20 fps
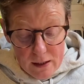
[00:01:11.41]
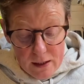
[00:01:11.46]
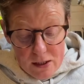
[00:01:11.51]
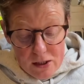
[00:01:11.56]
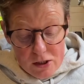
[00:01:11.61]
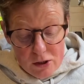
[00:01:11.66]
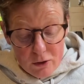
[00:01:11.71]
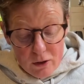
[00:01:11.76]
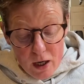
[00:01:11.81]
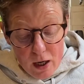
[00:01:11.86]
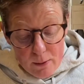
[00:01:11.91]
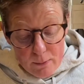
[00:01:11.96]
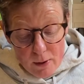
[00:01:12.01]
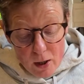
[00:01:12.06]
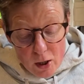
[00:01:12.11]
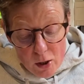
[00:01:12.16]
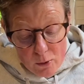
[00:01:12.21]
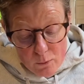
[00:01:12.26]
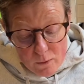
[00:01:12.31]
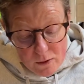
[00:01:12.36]
shall come
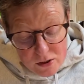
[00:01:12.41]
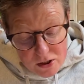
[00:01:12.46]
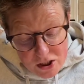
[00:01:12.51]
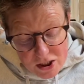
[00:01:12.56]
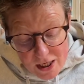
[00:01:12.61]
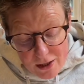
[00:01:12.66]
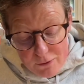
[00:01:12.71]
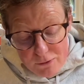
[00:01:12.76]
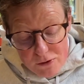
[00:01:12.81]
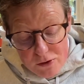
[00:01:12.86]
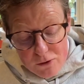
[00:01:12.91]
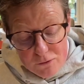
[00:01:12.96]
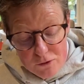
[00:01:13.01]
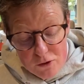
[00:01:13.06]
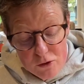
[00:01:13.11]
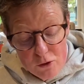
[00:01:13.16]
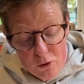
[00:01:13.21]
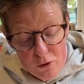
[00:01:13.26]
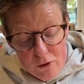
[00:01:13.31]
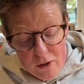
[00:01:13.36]
home with shouts of
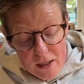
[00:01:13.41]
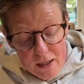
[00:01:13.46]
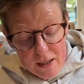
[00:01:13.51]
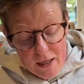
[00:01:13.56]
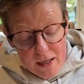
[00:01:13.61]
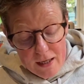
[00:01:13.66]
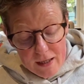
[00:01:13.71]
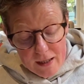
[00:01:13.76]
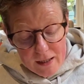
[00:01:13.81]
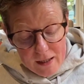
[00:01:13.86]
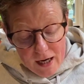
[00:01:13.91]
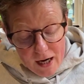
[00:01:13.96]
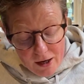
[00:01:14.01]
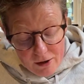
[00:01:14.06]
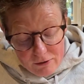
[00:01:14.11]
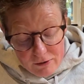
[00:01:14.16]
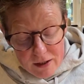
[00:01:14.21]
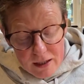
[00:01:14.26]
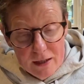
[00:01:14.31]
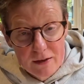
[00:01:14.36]
joy,
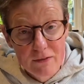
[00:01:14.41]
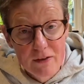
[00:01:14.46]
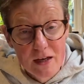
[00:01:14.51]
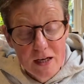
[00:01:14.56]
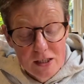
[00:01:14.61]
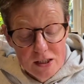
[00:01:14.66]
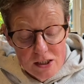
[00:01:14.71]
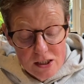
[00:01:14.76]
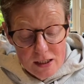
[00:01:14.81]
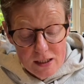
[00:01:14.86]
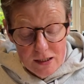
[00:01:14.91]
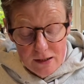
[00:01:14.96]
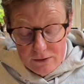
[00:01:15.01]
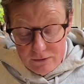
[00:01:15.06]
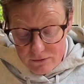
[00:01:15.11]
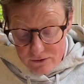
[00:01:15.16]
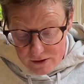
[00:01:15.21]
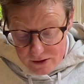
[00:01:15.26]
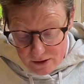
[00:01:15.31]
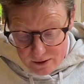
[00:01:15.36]
carrying their
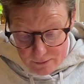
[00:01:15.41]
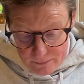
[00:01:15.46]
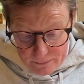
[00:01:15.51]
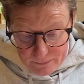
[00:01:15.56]
sheaves.